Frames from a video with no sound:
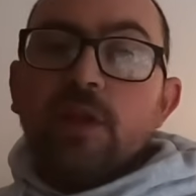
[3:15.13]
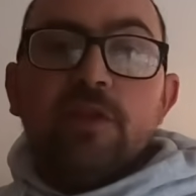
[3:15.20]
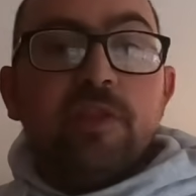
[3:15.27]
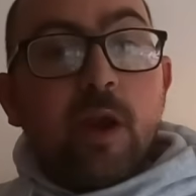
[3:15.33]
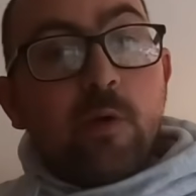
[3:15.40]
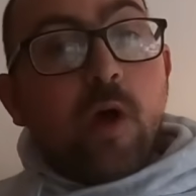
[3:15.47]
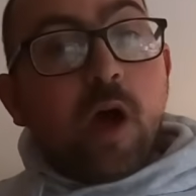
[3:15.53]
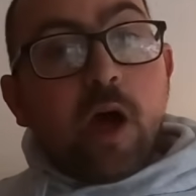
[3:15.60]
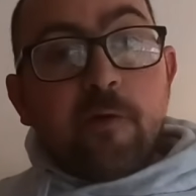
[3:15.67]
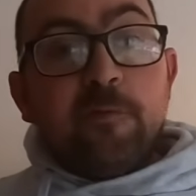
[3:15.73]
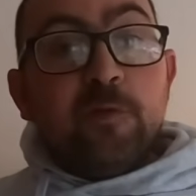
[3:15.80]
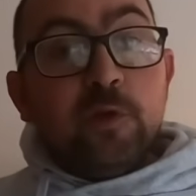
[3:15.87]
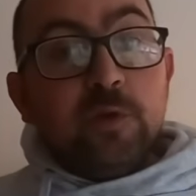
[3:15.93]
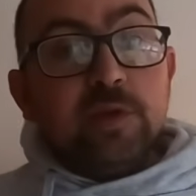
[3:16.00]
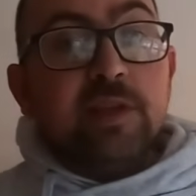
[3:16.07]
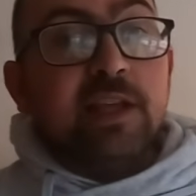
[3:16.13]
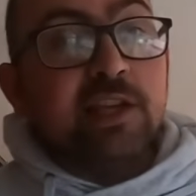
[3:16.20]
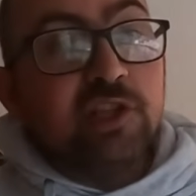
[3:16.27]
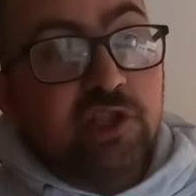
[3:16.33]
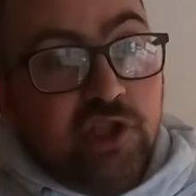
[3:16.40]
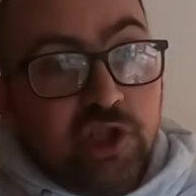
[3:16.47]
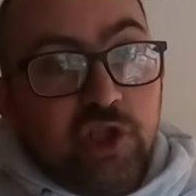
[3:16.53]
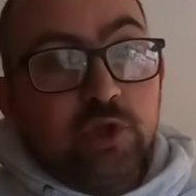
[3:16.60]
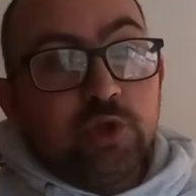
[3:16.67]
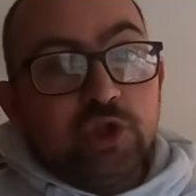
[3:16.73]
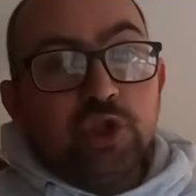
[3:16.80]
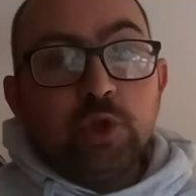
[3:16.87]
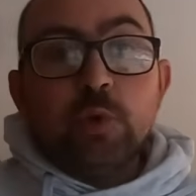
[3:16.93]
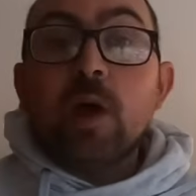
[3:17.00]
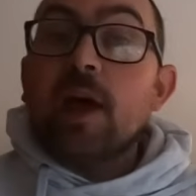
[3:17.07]
There are a few things that you
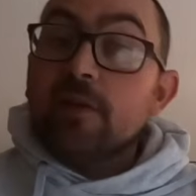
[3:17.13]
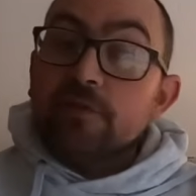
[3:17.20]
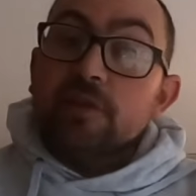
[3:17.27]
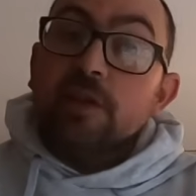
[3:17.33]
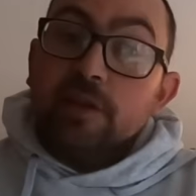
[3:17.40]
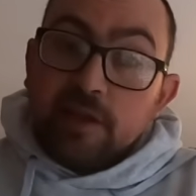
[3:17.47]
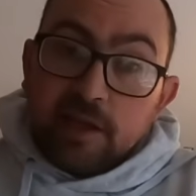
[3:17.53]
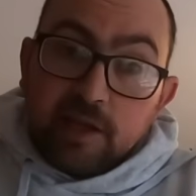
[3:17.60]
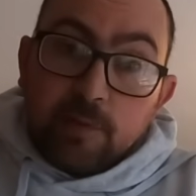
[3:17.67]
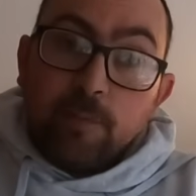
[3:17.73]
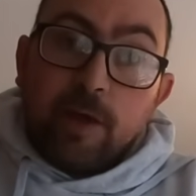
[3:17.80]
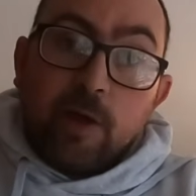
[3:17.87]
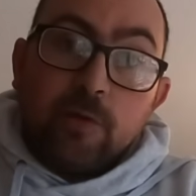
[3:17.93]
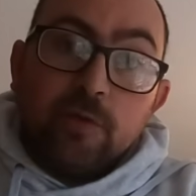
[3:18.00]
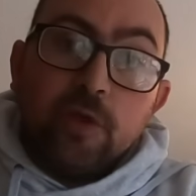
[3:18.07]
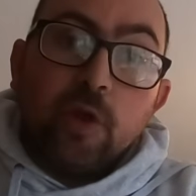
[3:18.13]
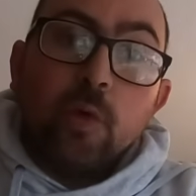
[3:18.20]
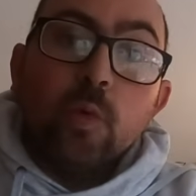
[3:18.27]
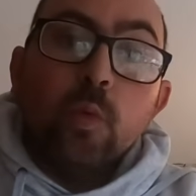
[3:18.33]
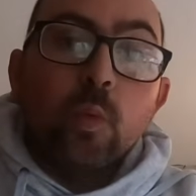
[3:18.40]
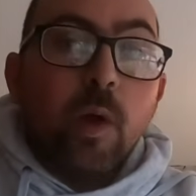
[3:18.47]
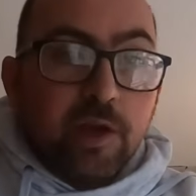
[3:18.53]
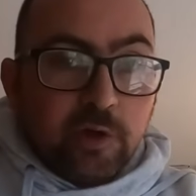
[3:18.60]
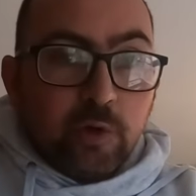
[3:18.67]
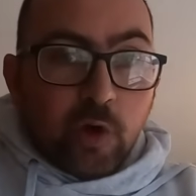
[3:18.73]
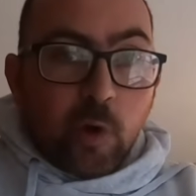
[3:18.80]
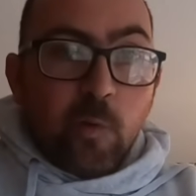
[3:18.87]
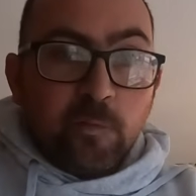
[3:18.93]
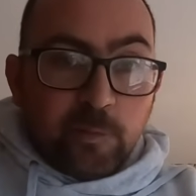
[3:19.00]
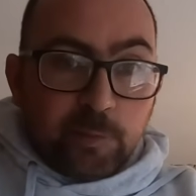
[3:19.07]
do have to think about though when
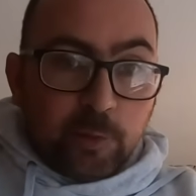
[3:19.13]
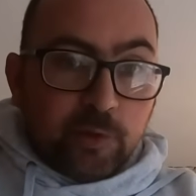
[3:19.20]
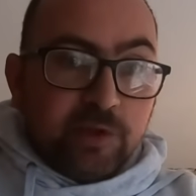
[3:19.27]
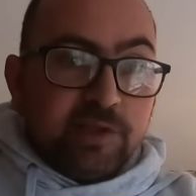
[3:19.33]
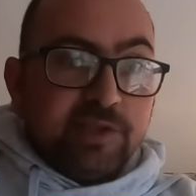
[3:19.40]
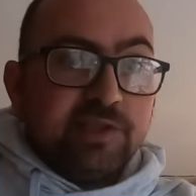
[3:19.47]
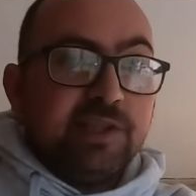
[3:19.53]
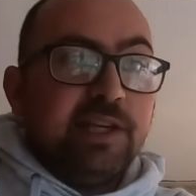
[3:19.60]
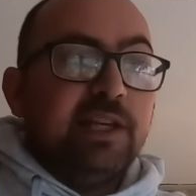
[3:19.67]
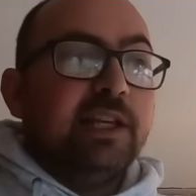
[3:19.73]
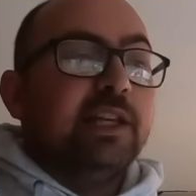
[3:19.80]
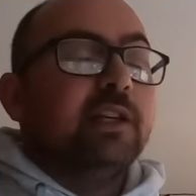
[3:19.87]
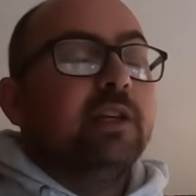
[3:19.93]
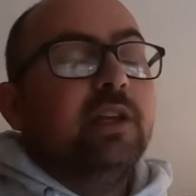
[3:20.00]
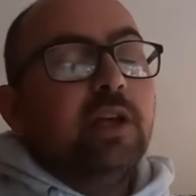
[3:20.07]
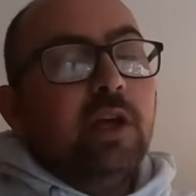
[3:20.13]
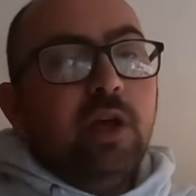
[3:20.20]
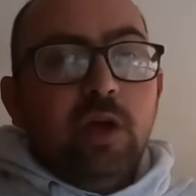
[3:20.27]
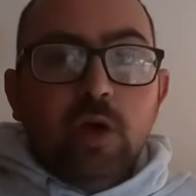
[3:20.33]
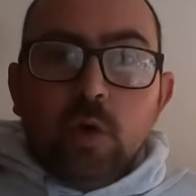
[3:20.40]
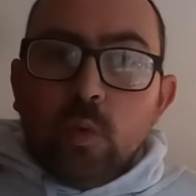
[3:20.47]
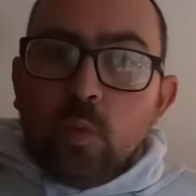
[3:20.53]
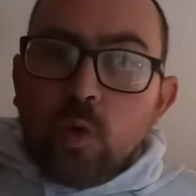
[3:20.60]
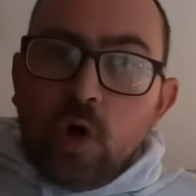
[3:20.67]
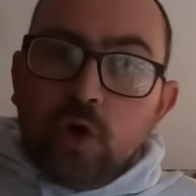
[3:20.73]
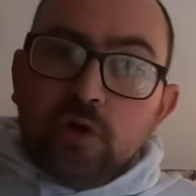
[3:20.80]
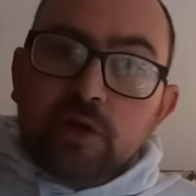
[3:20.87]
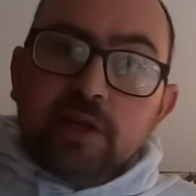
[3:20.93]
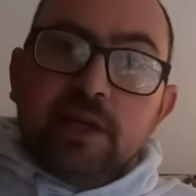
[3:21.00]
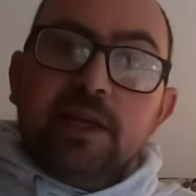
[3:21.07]
you're overboarding a ceiling.
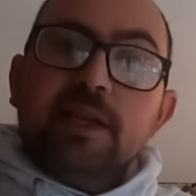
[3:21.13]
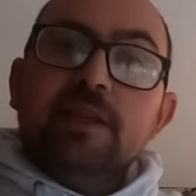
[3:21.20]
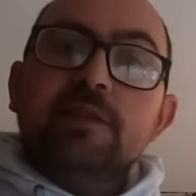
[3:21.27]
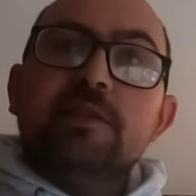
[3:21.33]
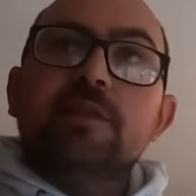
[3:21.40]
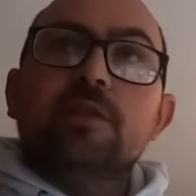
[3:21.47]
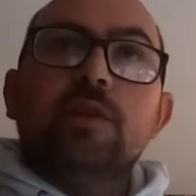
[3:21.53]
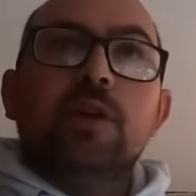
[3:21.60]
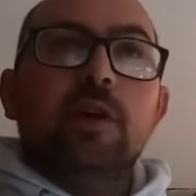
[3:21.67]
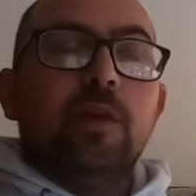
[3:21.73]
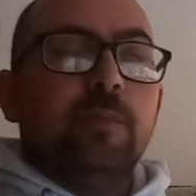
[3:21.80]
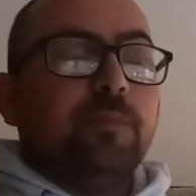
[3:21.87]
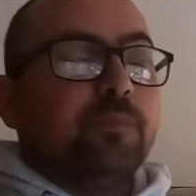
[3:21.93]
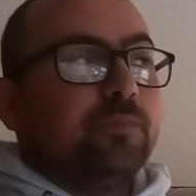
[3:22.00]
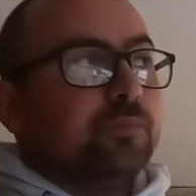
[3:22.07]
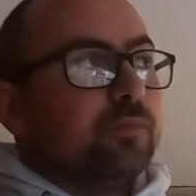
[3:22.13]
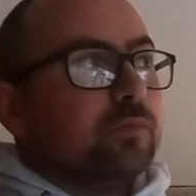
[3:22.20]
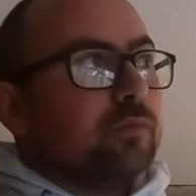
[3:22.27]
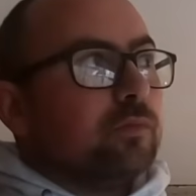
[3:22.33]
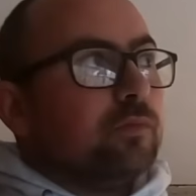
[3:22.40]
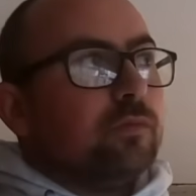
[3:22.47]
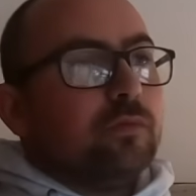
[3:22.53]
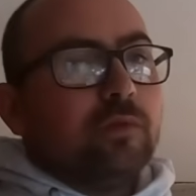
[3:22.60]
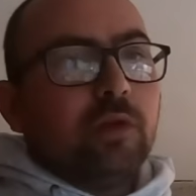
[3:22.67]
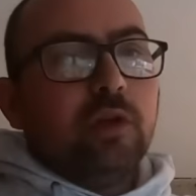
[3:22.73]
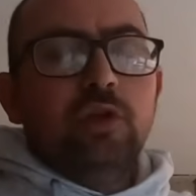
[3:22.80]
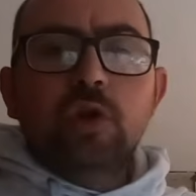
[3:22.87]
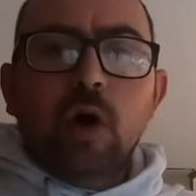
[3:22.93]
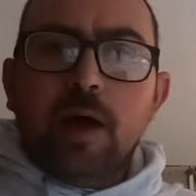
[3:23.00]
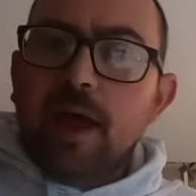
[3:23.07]
One is that
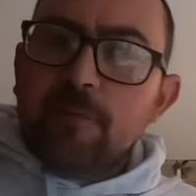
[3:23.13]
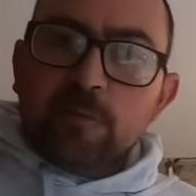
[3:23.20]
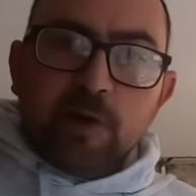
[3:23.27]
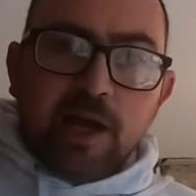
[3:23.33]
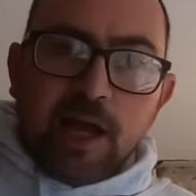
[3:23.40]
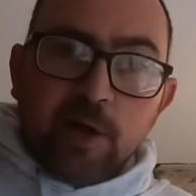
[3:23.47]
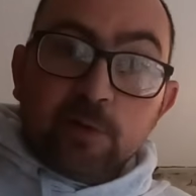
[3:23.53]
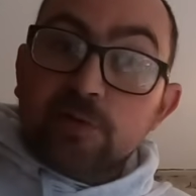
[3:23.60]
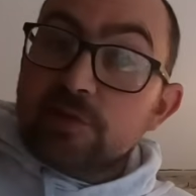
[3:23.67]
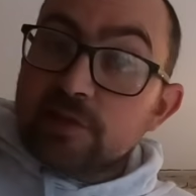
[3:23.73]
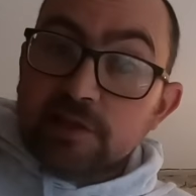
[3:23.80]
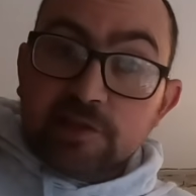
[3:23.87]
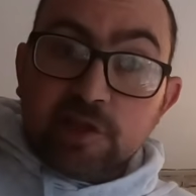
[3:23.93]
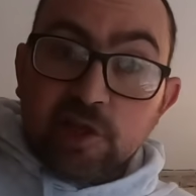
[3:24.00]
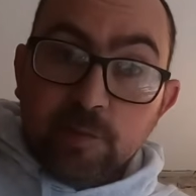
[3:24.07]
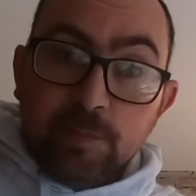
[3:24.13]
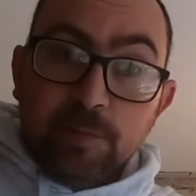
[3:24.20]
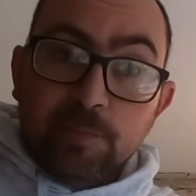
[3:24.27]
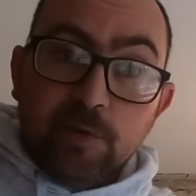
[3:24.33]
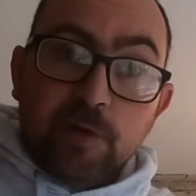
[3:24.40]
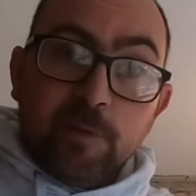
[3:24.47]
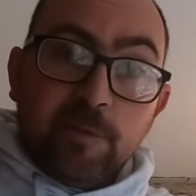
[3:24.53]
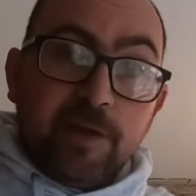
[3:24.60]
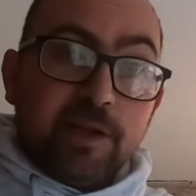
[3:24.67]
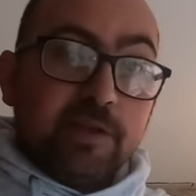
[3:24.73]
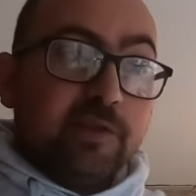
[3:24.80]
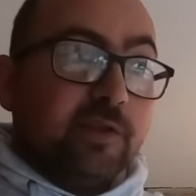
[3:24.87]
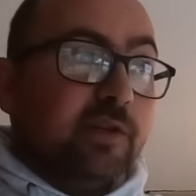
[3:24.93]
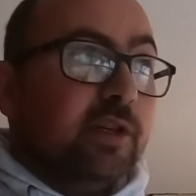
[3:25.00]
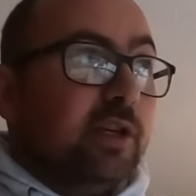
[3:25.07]
not every house is going to be
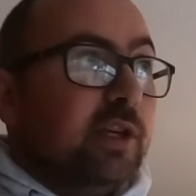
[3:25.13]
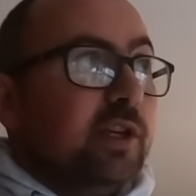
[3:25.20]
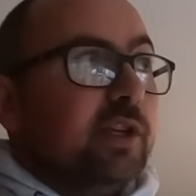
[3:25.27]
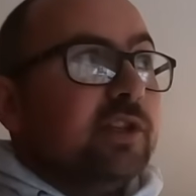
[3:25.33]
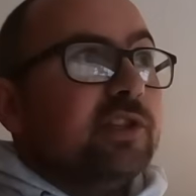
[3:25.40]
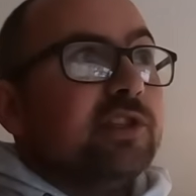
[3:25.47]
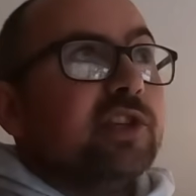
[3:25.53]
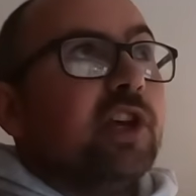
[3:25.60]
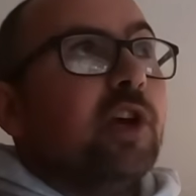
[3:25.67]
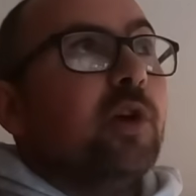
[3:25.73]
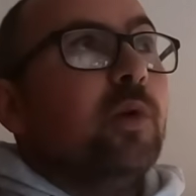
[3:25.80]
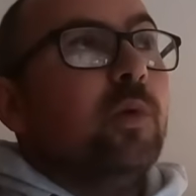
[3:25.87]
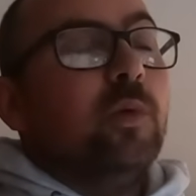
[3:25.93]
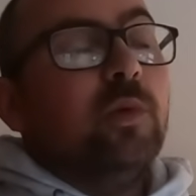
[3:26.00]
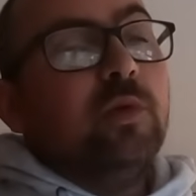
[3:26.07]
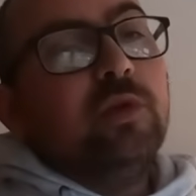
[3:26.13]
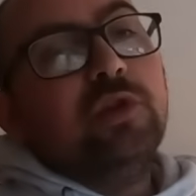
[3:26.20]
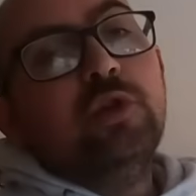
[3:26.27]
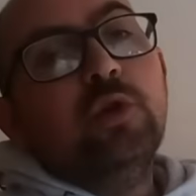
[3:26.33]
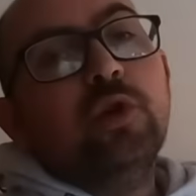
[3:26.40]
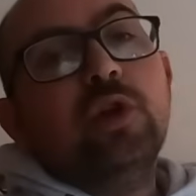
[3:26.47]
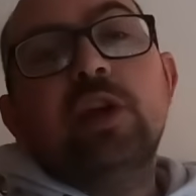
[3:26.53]
perfect. So you're